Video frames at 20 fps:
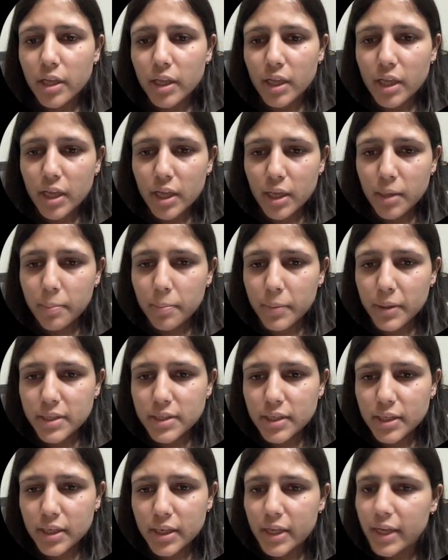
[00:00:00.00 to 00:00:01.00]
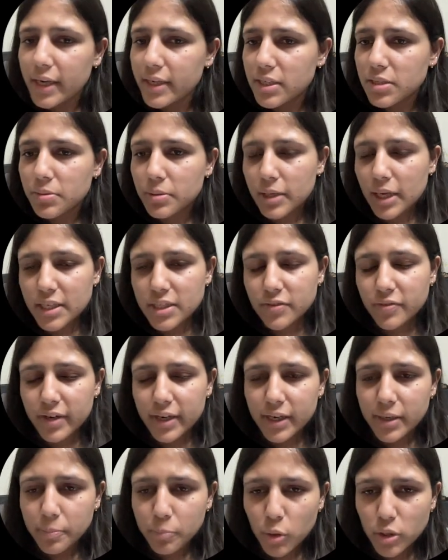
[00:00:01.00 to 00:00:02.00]
A basically gets
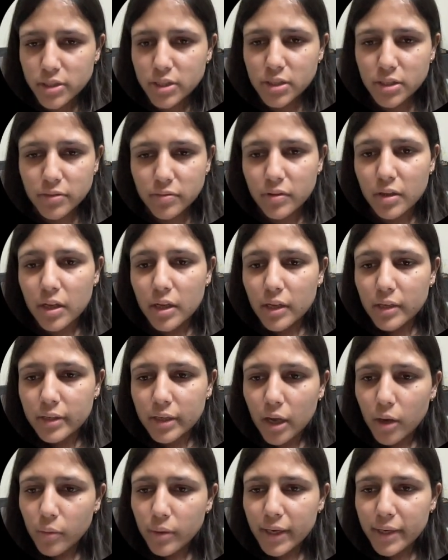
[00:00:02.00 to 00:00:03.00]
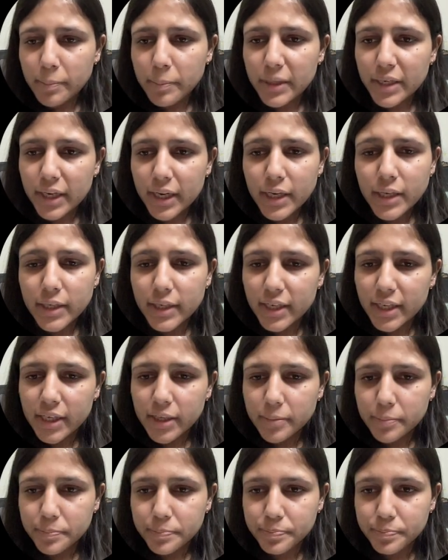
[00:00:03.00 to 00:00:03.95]
classified positive. Now let me take D.